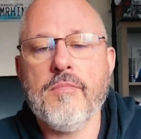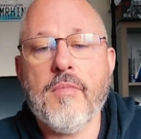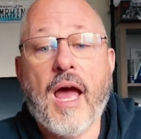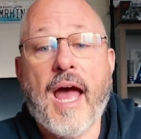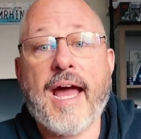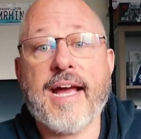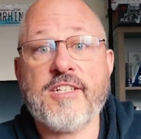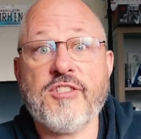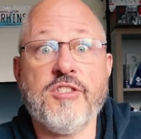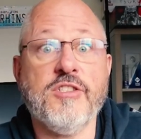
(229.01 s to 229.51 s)

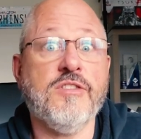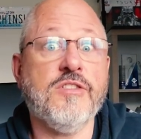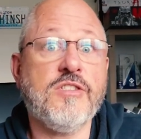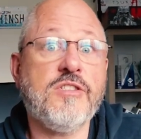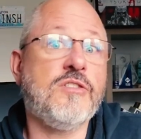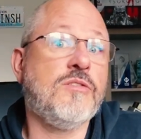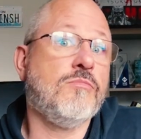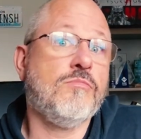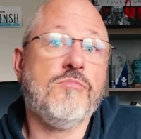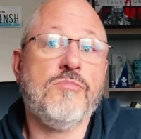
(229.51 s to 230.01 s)

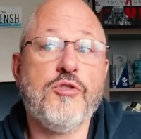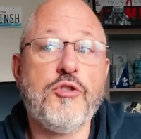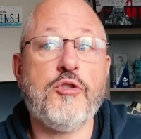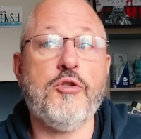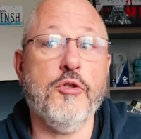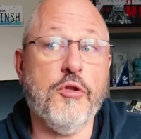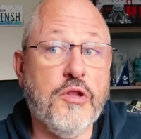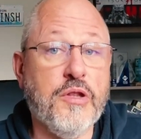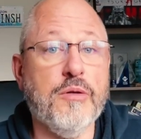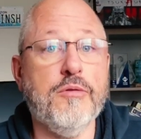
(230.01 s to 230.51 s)
actions
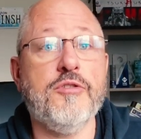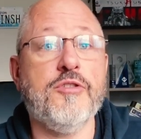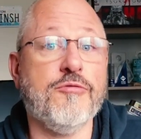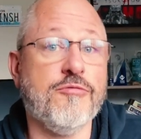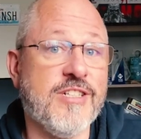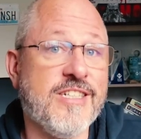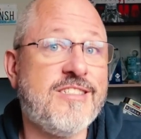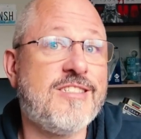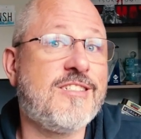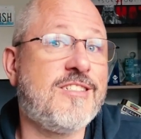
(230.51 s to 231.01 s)
should those
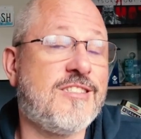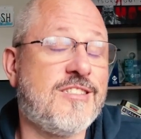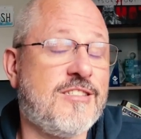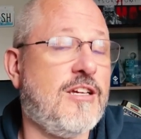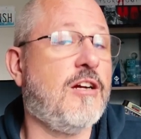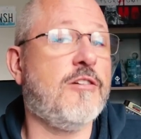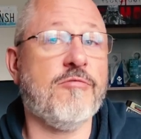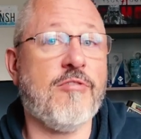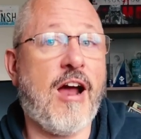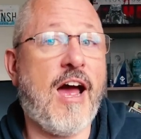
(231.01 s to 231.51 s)
risks
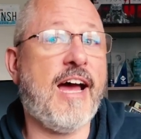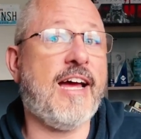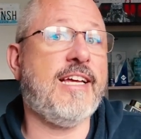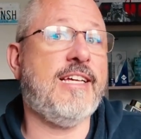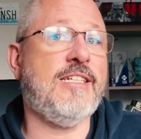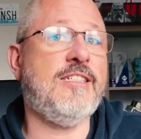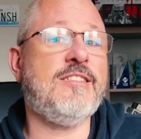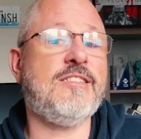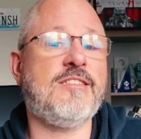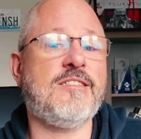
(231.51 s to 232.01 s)

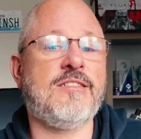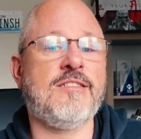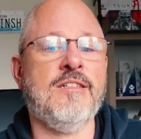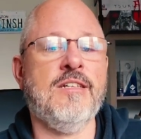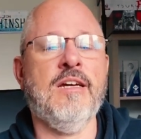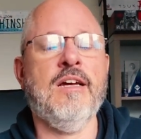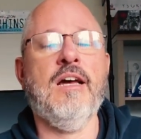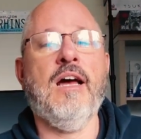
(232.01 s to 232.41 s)
arise.